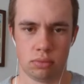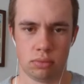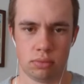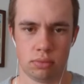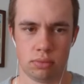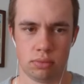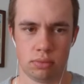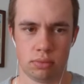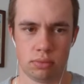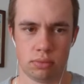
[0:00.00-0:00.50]

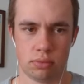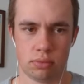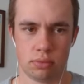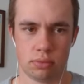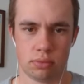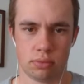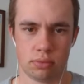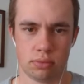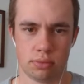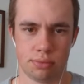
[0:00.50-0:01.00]

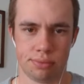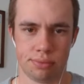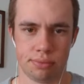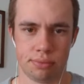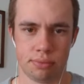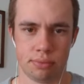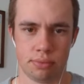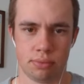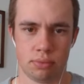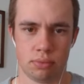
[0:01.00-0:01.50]

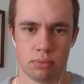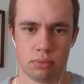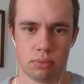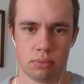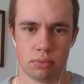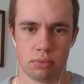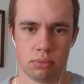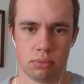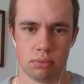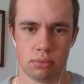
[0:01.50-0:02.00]

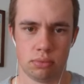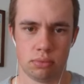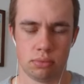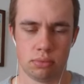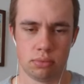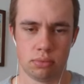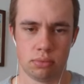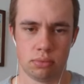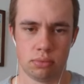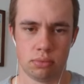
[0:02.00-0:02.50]

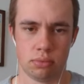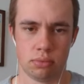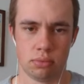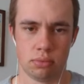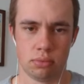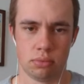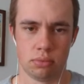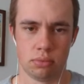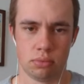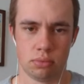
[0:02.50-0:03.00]

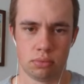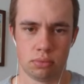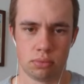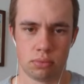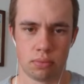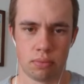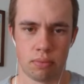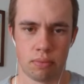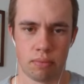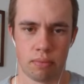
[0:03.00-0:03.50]

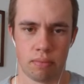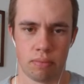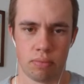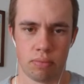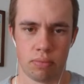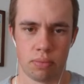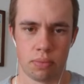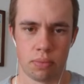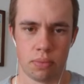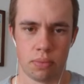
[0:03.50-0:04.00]

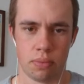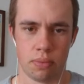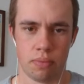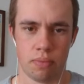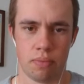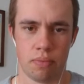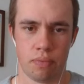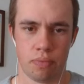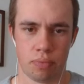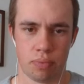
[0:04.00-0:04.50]

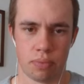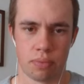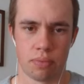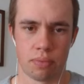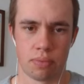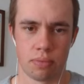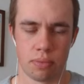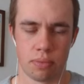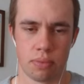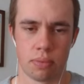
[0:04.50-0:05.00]

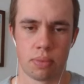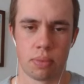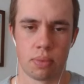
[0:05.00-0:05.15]
[no speech]